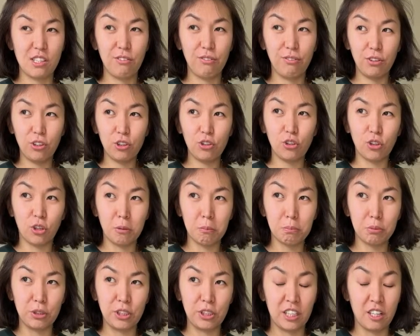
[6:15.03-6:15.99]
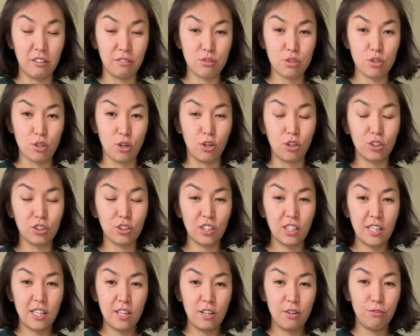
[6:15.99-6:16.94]
if you don't put enough salt,
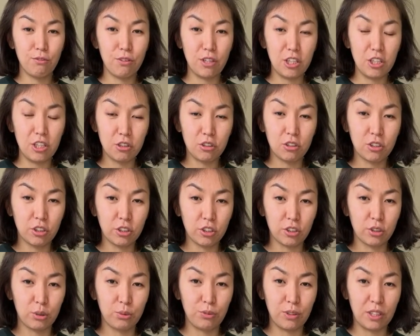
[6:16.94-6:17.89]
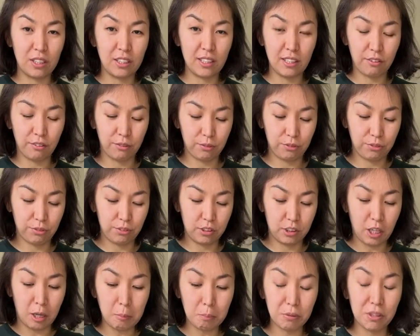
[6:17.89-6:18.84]
when you cook, when the
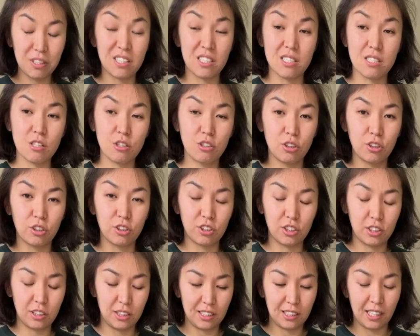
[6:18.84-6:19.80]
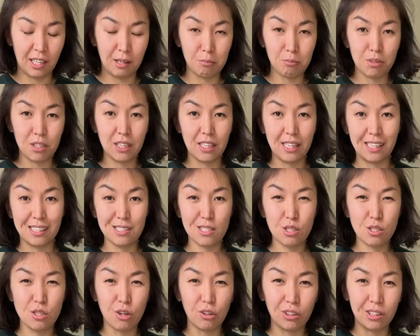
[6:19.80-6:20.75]
dumpling is cooked, it can be like
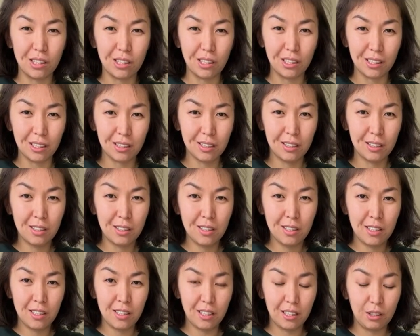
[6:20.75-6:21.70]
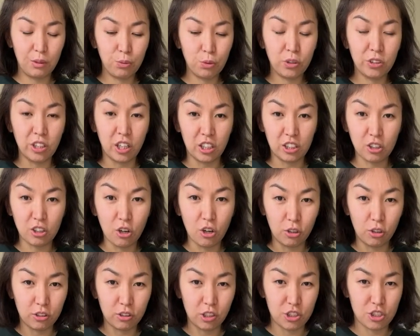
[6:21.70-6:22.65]
soggy. It will not
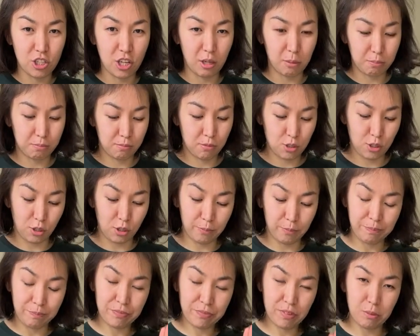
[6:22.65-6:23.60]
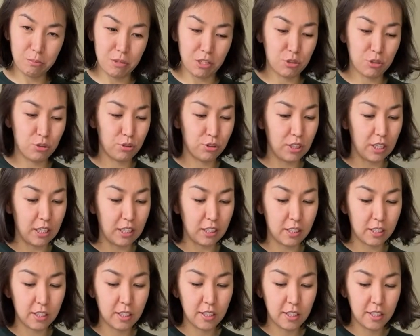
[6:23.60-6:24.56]
hold the shape. So make sure that